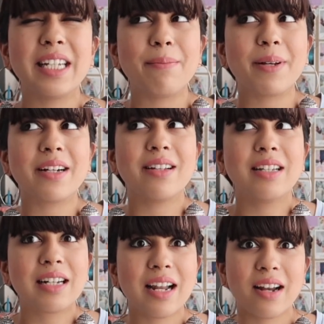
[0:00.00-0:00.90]
keeping a
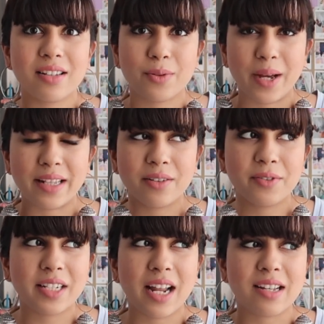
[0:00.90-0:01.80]
little under the weather
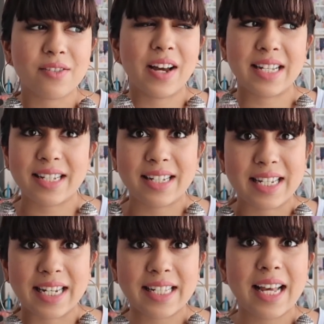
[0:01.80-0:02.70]
for the last 5-6
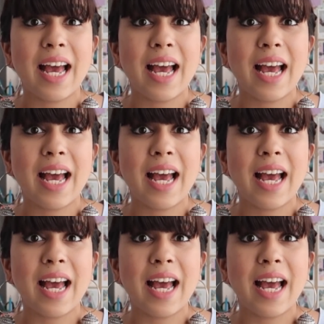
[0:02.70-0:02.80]
days.